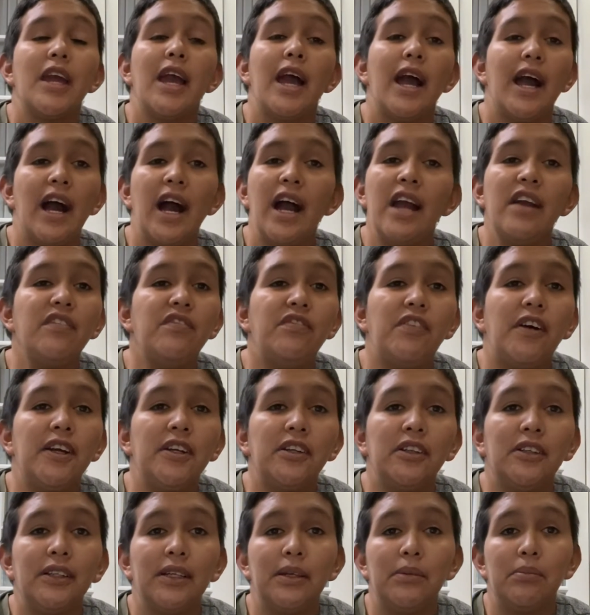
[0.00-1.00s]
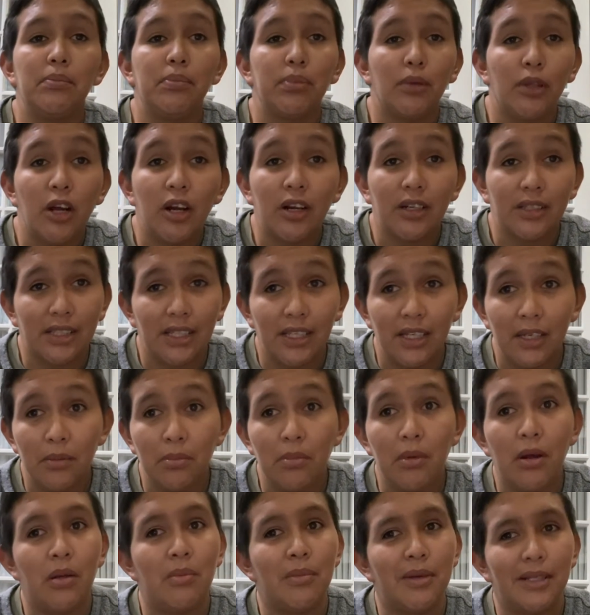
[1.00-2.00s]
I finally blocked him
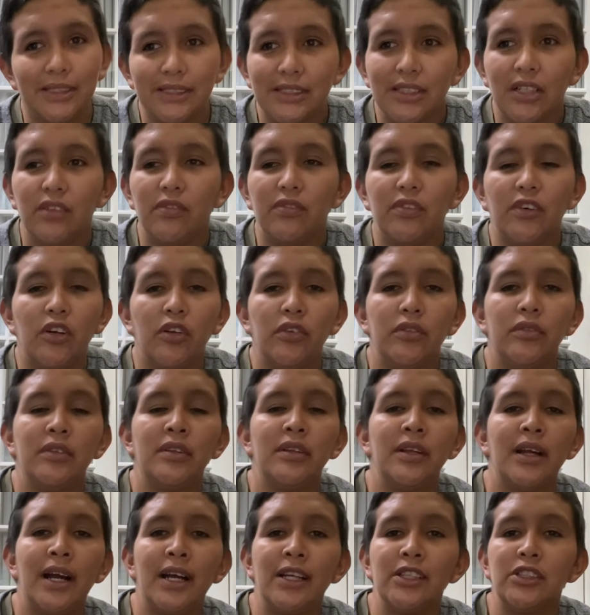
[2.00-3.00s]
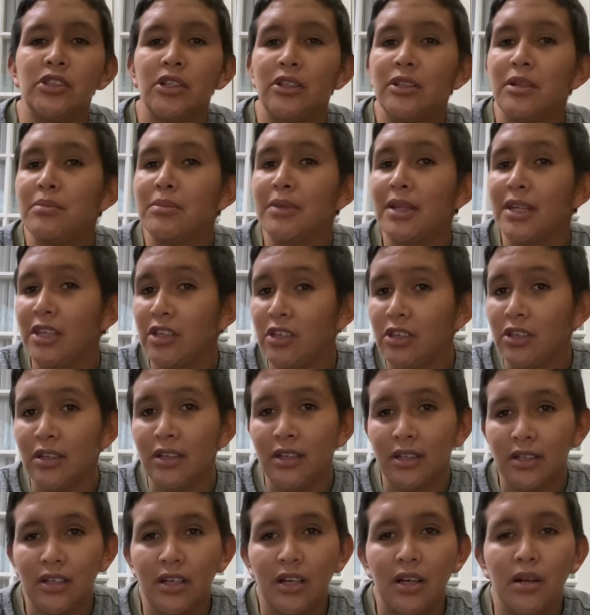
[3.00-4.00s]
on my cell phone. I told him that he
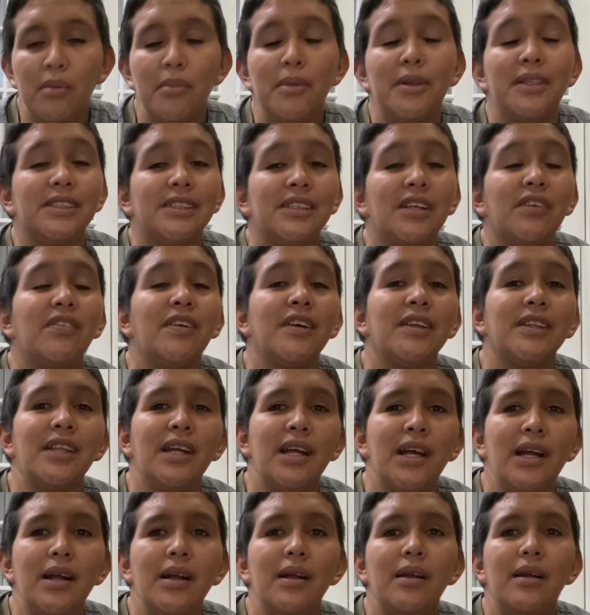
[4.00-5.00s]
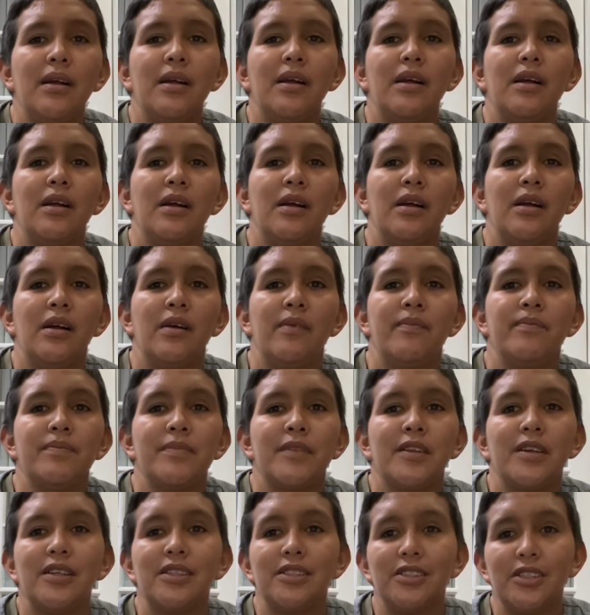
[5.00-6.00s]
couldn't come and stuff like that.
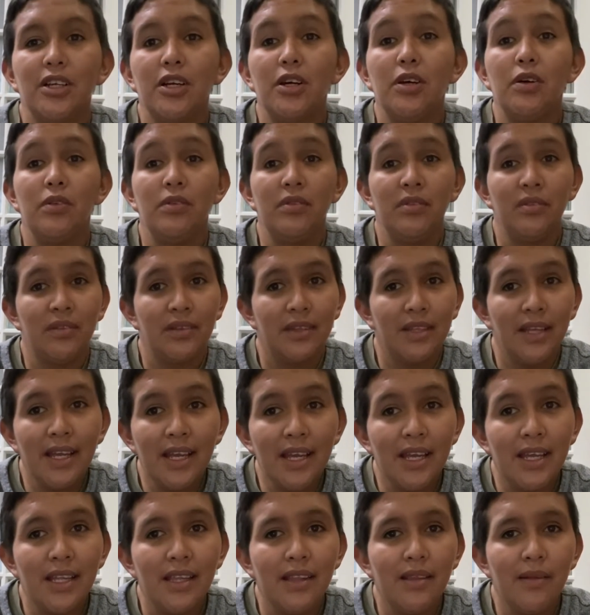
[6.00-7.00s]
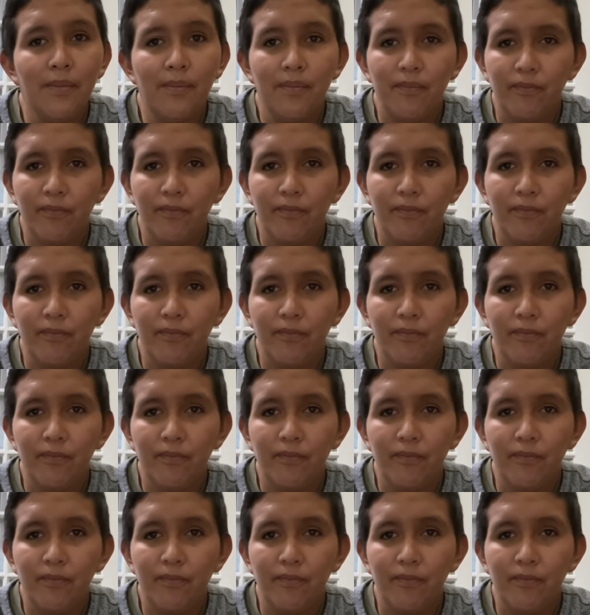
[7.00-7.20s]
So then,